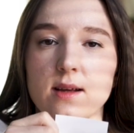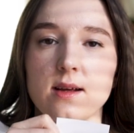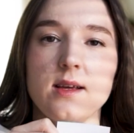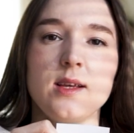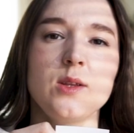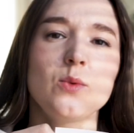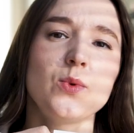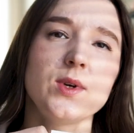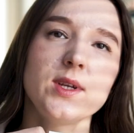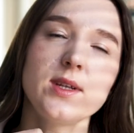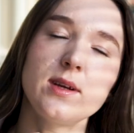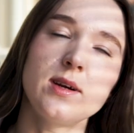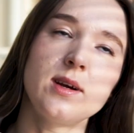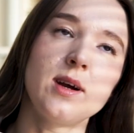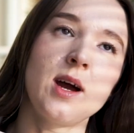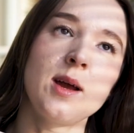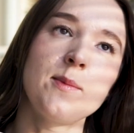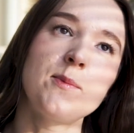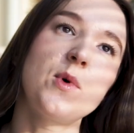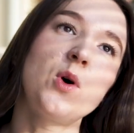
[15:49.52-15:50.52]
in winter
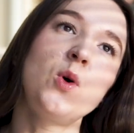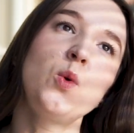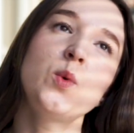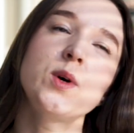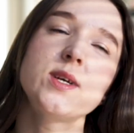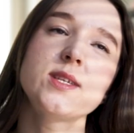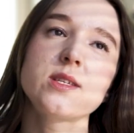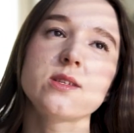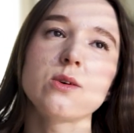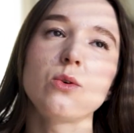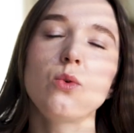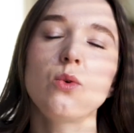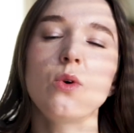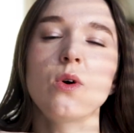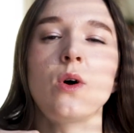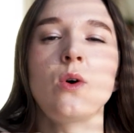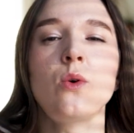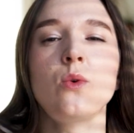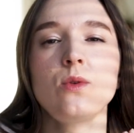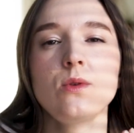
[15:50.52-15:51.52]
I'm always so
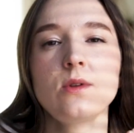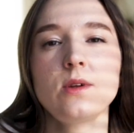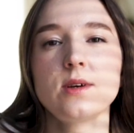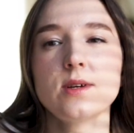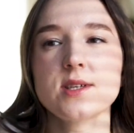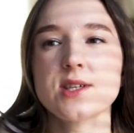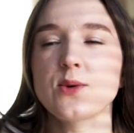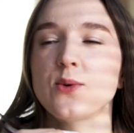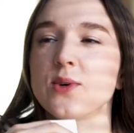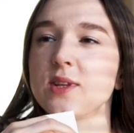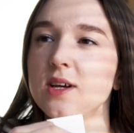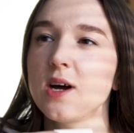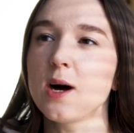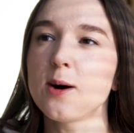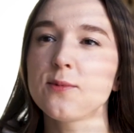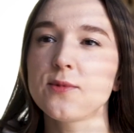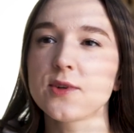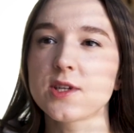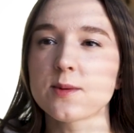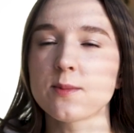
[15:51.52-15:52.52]
cold, so
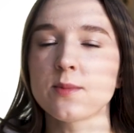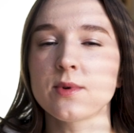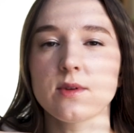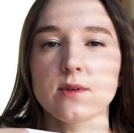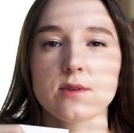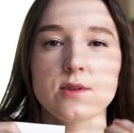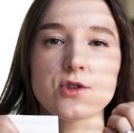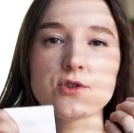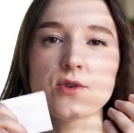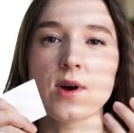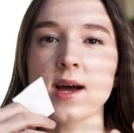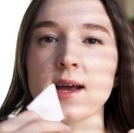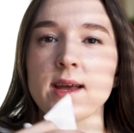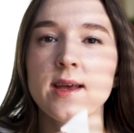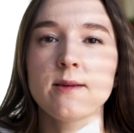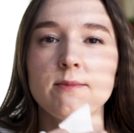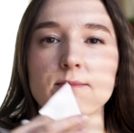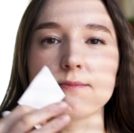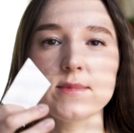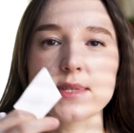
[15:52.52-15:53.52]
uncomfortable,
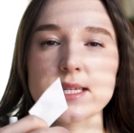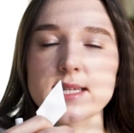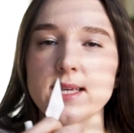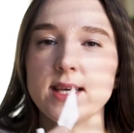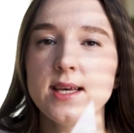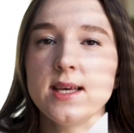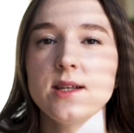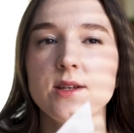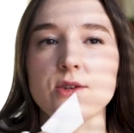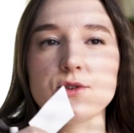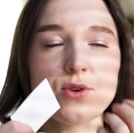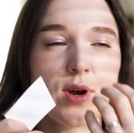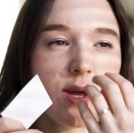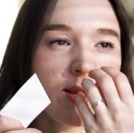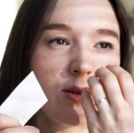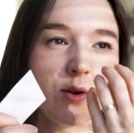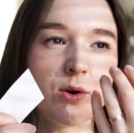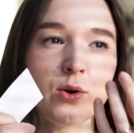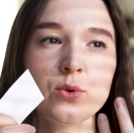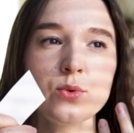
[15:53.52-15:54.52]
dry skin, dry
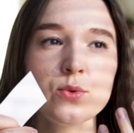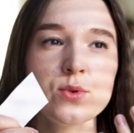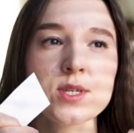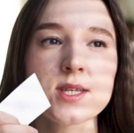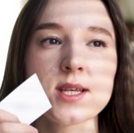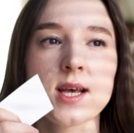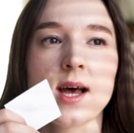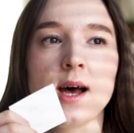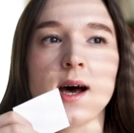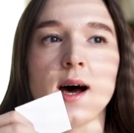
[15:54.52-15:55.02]
nose.